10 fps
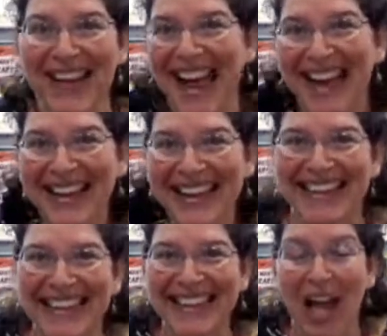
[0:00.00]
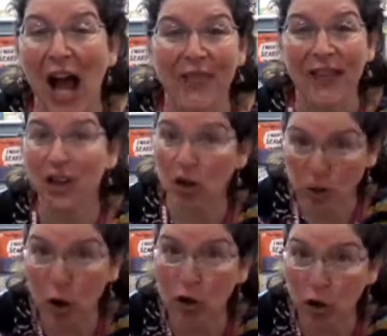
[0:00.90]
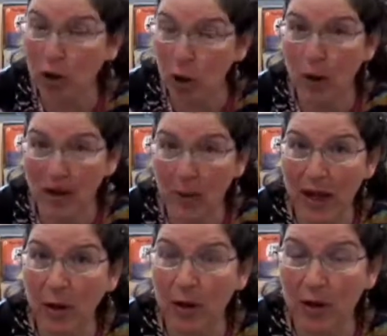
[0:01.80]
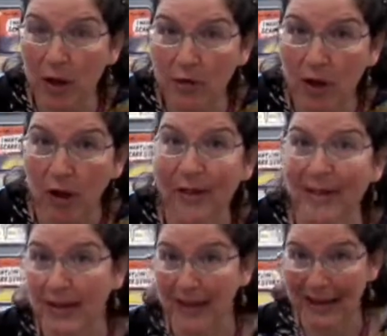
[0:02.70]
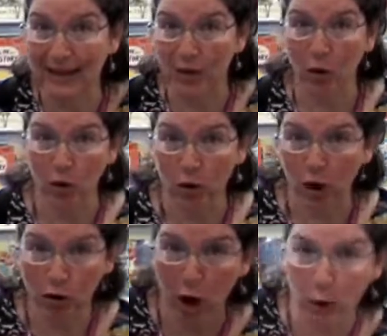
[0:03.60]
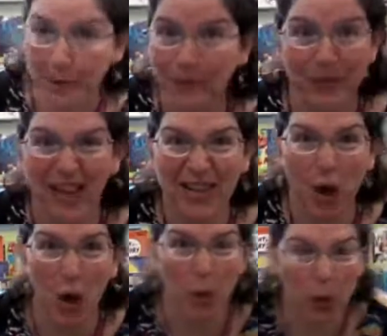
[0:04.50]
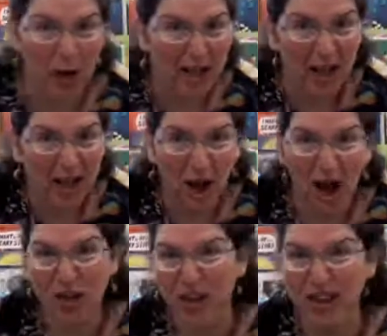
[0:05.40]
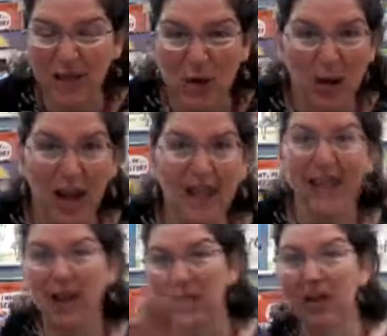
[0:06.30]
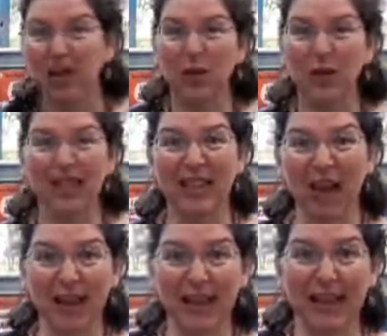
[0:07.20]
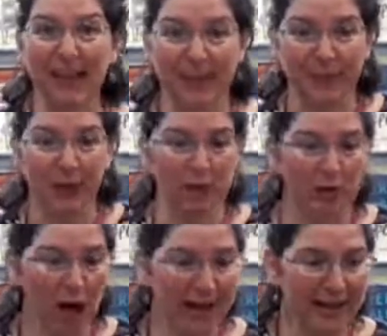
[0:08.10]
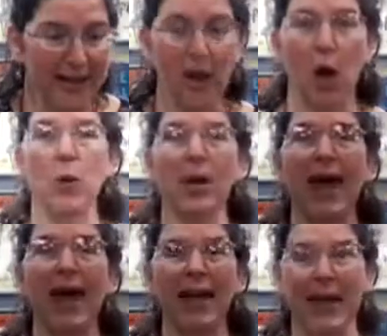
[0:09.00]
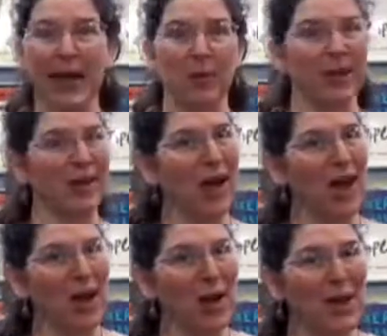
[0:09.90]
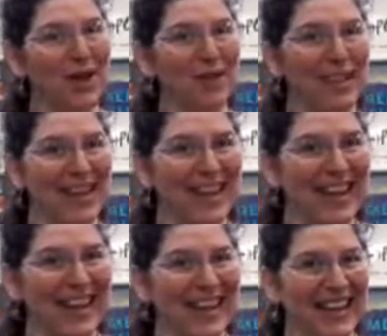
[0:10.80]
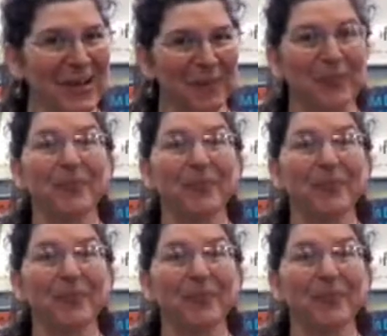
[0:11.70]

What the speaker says: Yeah. And then you know you can always make up your own verses to these songs, don't you? That's the whole point. I'll just give you an idea and then you get started. Right, okay, here we go. Are you ready?